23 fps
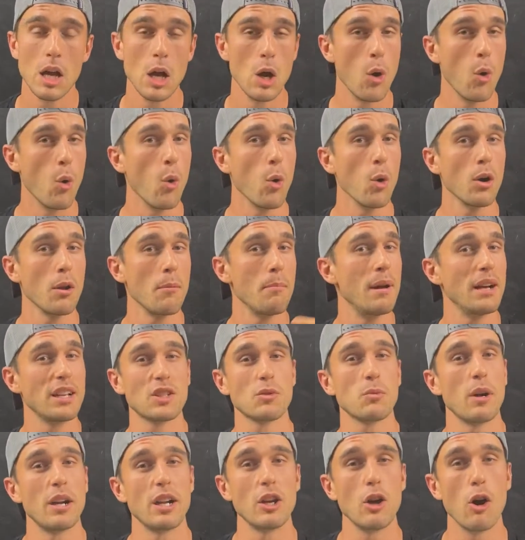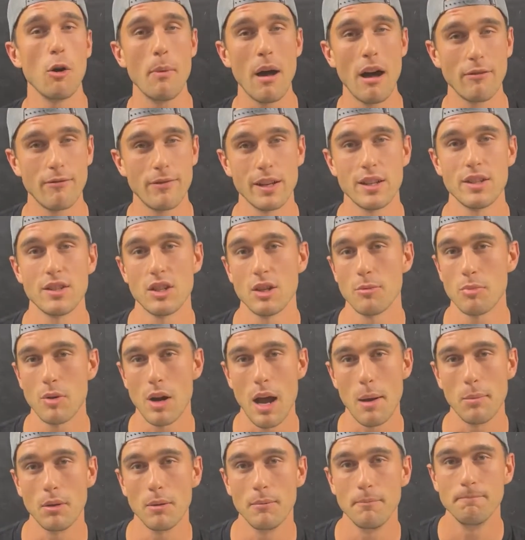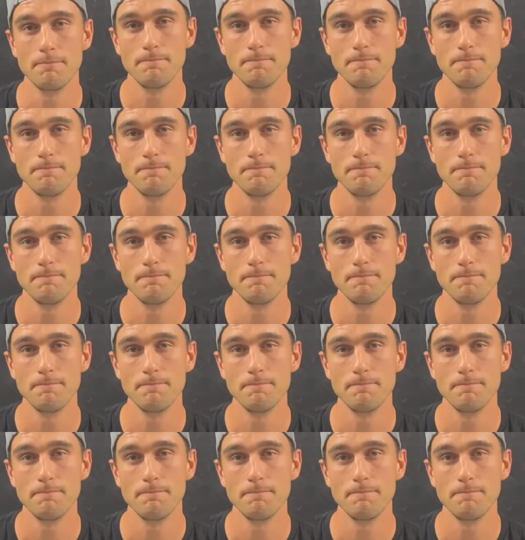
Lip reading: or the best way to go about fixing a problem.